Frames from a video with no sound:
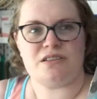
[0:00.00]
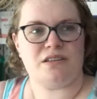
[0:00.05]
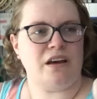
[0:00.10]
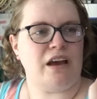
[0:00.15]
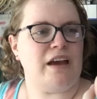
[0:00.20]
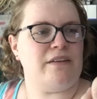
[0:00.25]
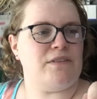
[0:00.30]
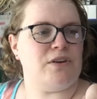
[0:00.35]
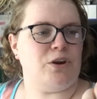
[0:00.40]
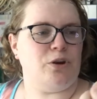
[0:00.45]

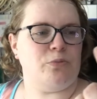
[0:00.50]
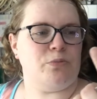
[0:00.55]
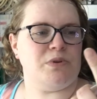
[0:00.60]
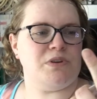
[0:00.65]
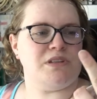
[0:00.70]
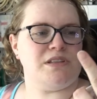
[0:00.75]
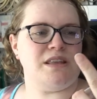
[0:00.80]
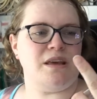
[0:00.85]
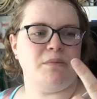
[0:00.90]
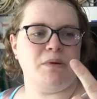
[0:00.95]
haven't
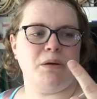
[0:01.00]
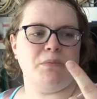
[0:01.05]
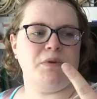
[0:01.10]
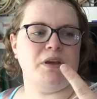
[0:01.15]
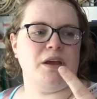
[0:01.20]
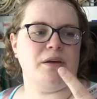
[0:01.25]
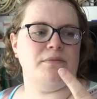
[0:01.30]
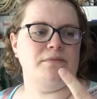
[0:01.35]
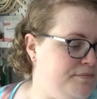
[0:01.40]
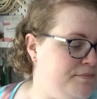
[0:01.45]
opened them up
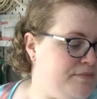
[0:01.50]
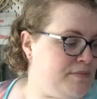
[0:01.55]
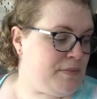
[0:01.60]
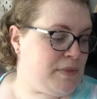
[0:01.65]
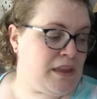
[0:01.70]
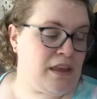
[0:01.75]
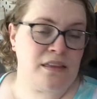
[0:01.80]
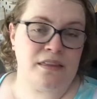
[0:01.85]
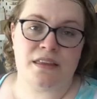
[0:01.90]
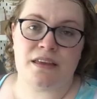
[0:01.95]
yet.
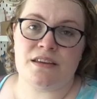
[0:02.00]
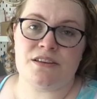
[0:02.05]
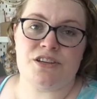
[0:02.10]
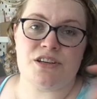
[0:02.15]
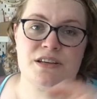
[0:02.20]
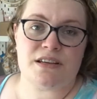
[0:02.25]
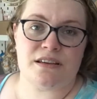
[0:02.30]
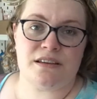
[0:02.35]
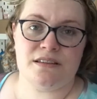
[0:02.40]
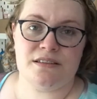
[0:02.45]

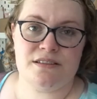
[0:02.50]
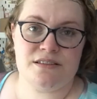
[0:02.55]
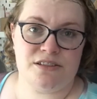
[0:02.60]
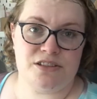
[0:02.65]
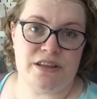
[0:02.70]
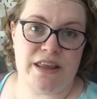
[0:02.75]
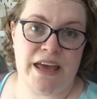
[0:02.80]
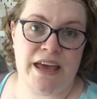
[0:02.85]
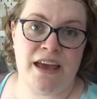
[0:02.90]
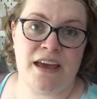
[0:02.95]

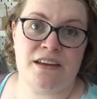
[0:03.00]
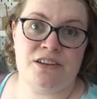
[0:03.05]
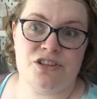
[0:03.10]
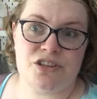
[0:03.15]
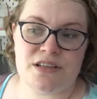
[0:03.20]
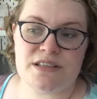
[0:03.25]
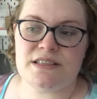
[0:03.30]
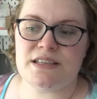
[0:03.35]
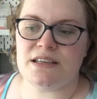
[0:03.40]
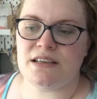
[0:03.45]
They're
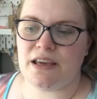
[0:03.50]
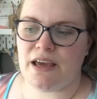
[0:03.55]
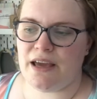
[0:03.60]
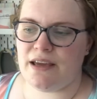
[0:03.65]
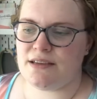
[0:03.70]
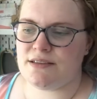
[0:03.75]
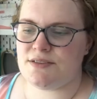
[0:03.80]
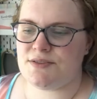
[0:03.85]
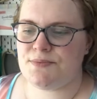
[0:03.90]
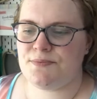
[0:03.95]
just in
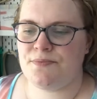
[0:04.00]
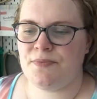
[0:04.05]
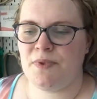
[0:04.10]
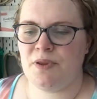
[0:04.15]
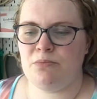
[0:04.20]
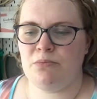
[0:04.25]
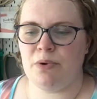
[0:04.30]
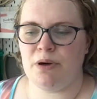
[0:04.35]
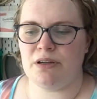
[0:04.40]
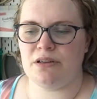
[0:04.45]
case.
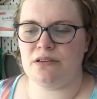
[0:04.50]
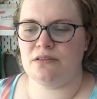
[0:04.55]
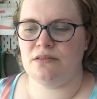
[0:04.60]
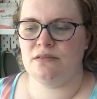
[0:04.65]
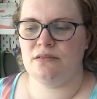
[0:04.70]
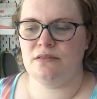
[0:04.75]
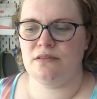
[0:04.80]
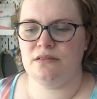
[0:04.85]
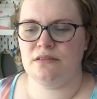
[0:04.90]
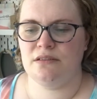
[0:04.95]
But
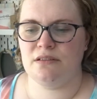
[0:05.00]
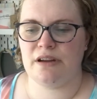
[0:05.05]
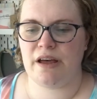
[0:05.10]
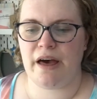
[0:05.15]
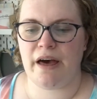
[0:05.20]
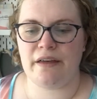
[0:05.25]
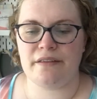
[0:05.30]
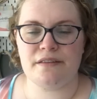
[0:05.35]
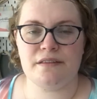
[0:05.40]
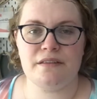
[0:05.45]

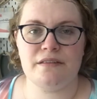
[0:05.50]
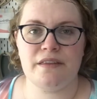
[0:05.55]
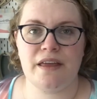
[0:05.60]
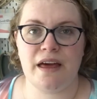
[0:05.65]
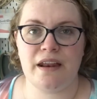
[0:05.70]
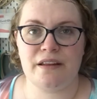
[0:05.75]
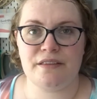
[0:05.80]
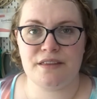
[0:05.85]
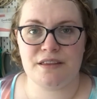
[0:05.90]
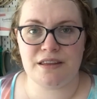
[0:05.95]
other than
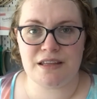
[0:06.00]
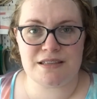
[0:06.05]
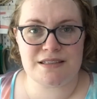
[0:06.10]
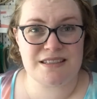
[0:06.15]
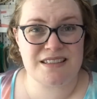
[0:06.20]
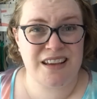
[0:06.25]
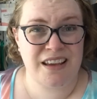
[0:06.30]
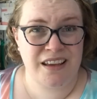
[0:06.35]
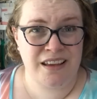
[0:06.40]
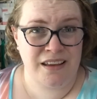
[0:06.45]
that, I think that's
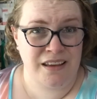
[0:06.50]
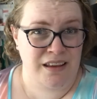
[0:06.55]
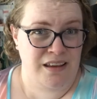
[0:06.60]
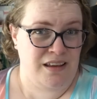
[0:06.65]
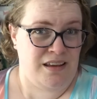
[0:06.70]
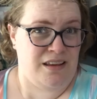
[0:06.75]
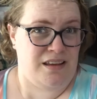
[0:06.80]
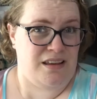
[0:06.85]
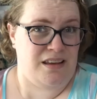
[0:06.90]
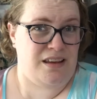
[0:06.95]

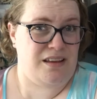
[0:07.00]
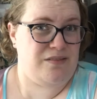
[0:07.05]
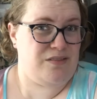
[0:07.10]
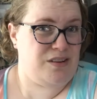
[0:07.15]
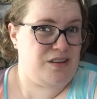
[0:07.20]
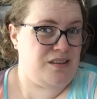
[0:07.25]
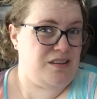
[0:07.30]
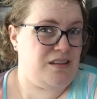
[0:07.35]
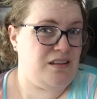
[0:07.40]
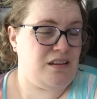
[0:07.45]

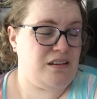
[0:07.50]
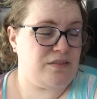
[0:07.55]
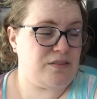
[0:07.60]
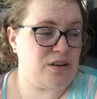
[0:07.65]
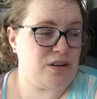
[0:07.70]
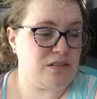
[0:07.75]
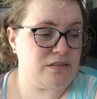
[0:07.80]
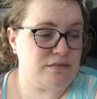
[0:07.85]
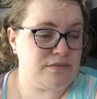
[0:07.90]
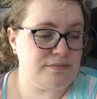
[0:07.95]
everything I've
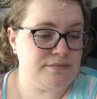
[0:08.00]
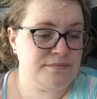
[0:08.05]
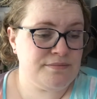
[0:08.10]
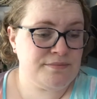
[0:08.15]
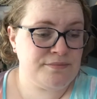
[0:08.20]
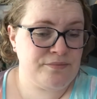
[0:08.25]
gotten,